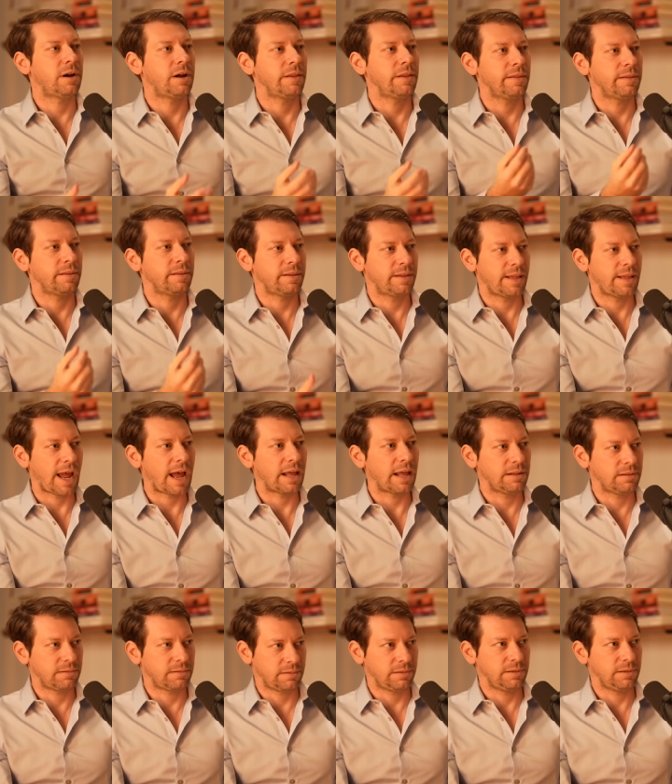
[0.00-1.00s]
on that
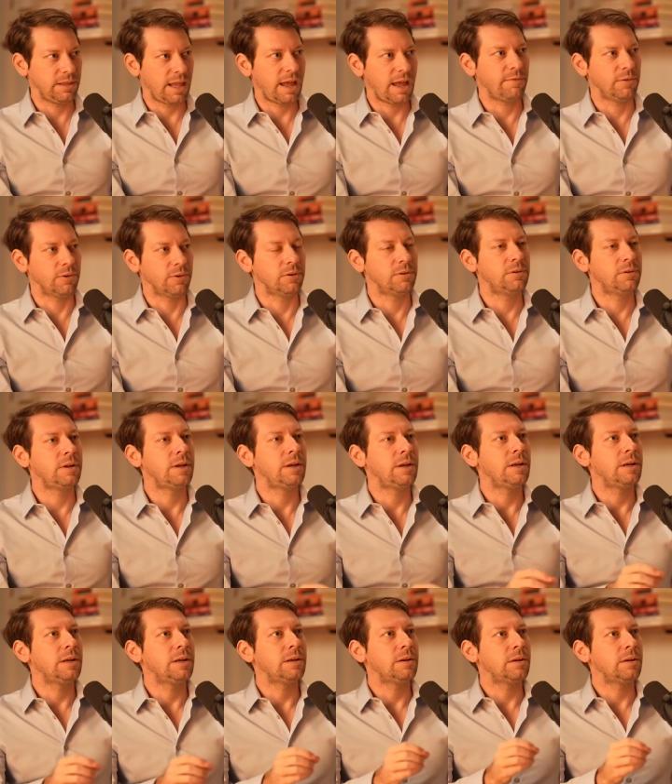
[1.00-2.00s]
level
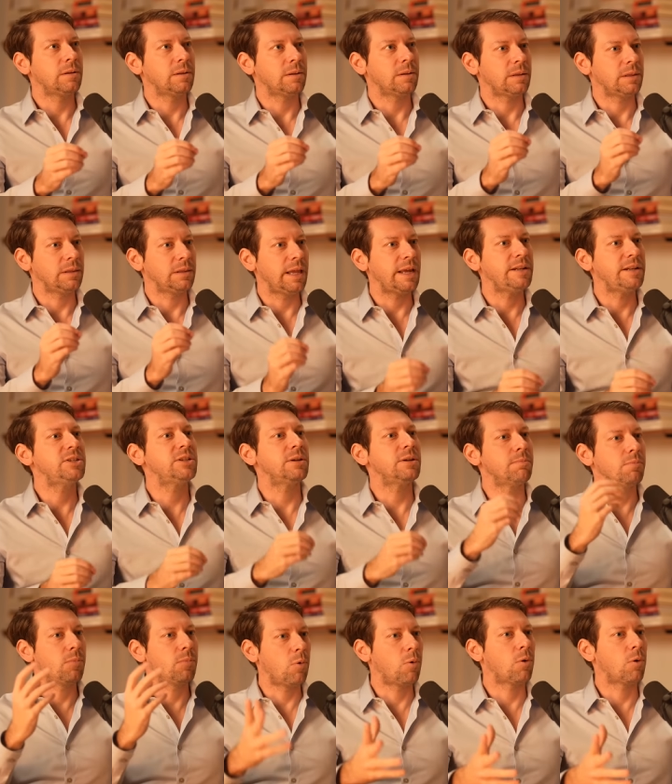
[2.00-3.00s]
led to
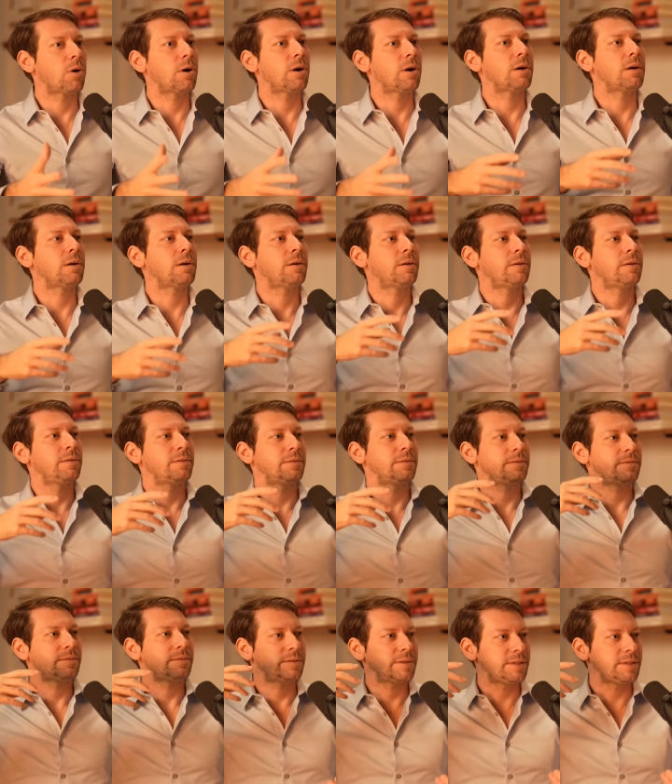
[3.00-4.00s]
more
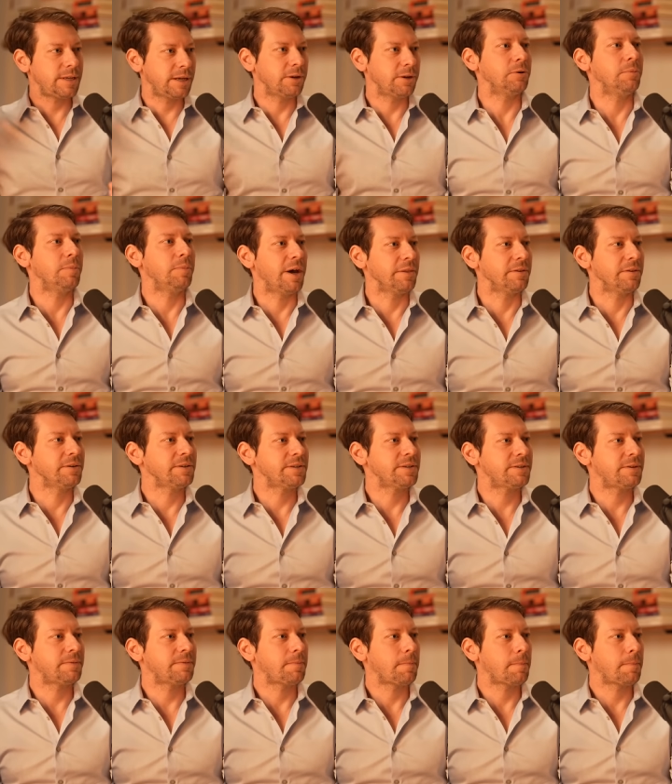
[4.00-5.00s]
single
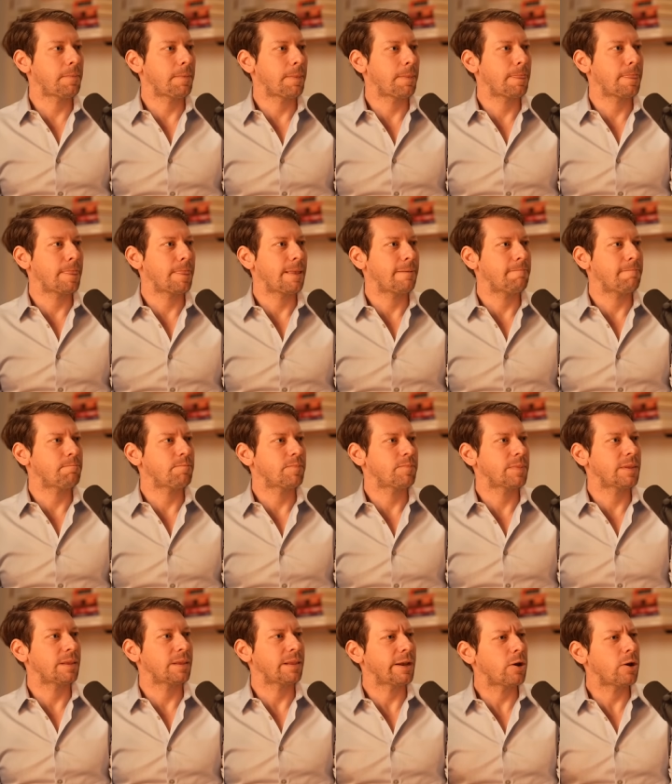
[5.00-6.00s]
mothers?
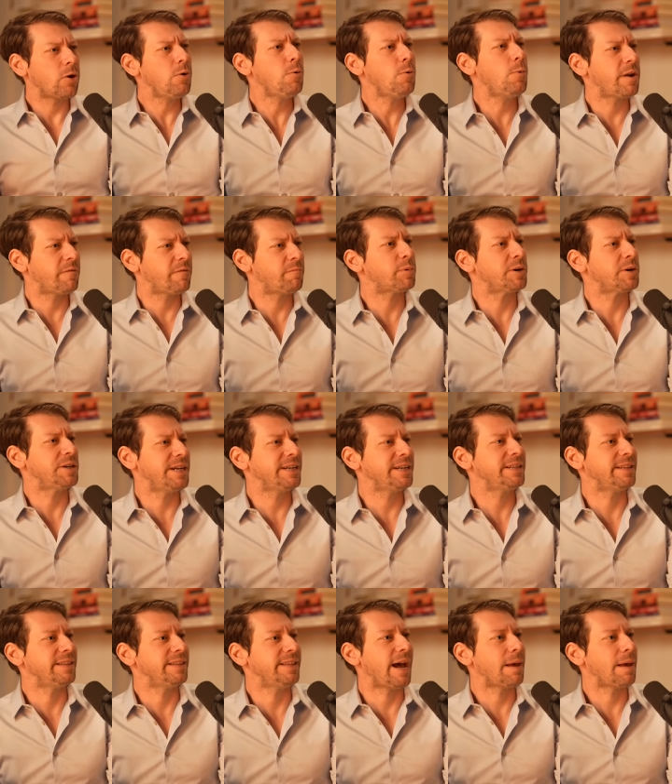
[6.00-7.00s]
Like, who would have
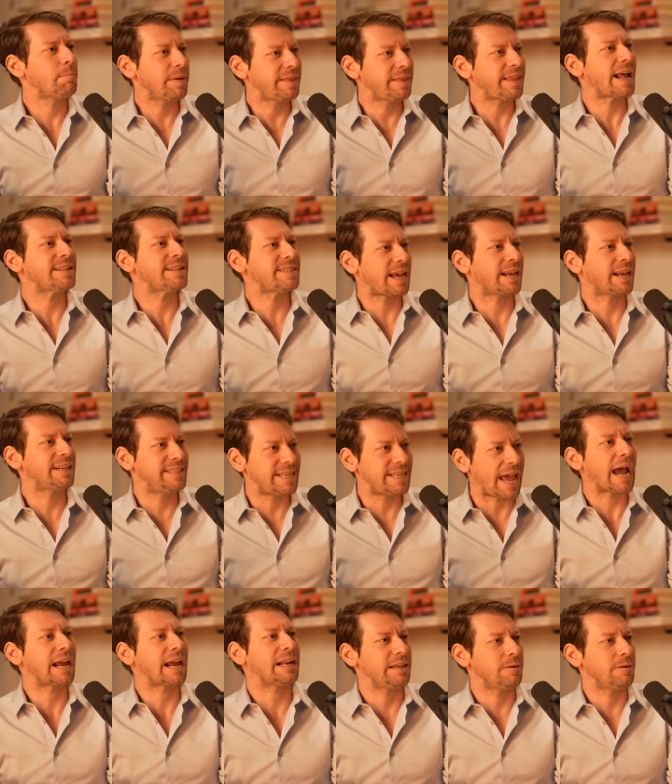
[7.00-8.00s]
predicted that? But that's
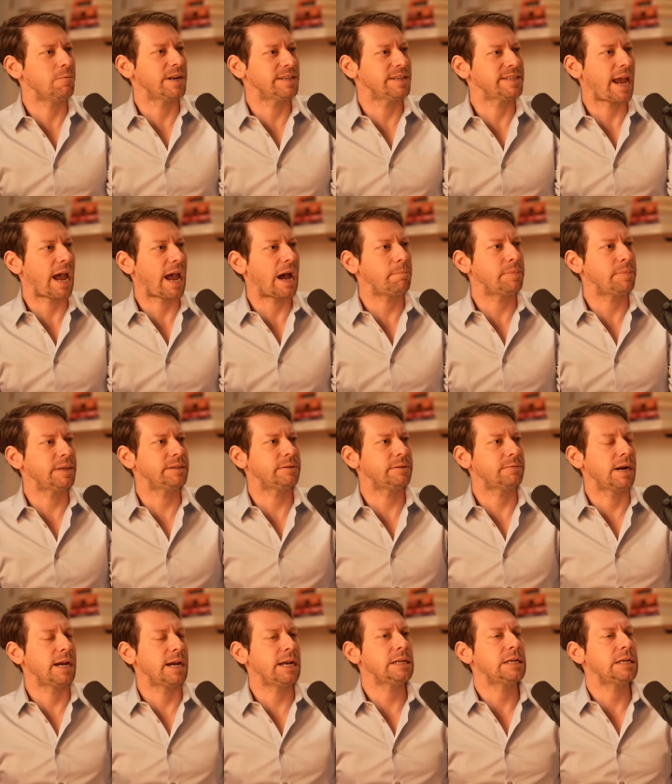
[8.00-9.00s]
exactly what has
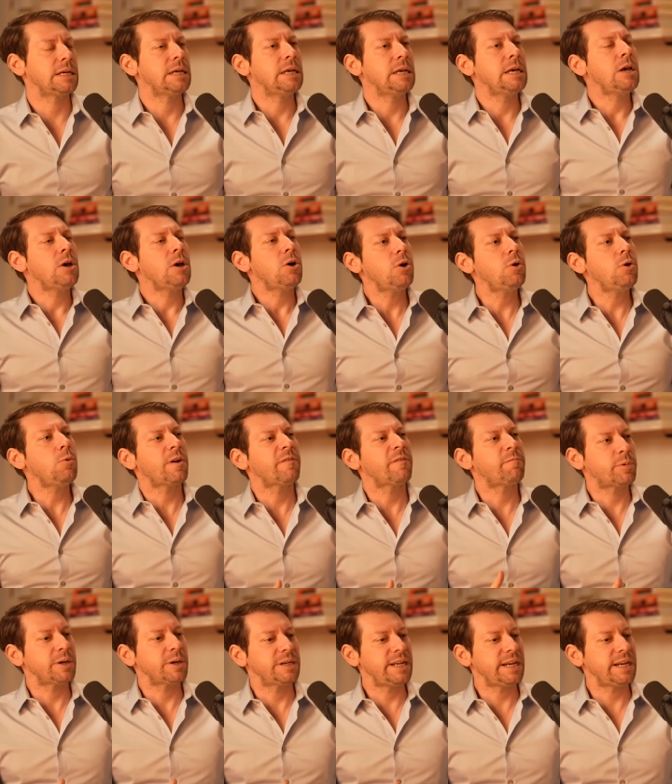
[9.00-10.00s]
happened, right? Who would
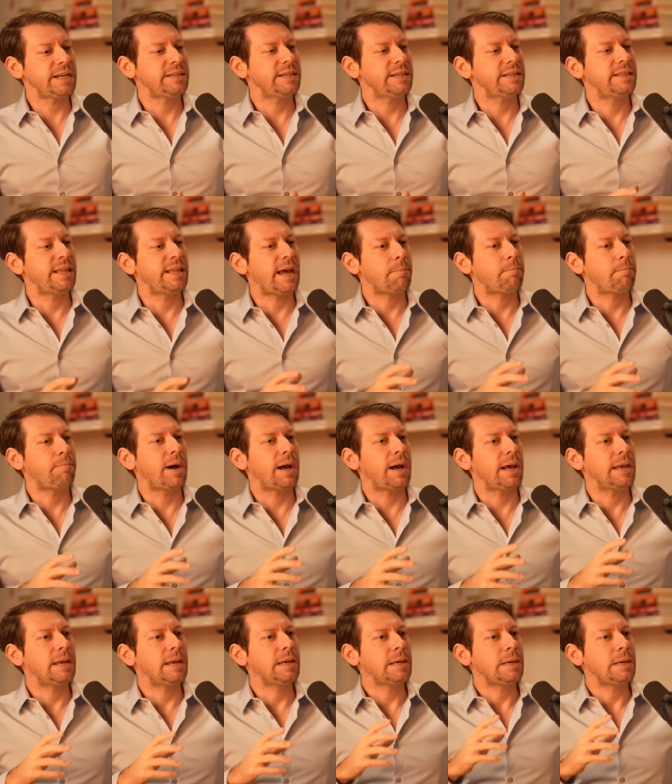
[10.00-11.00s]
have predicted that
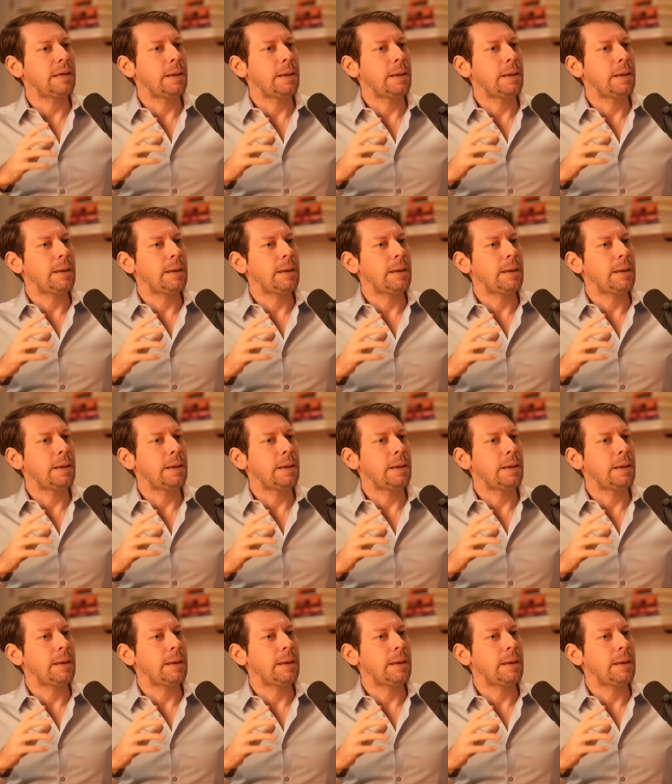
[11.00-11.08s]
by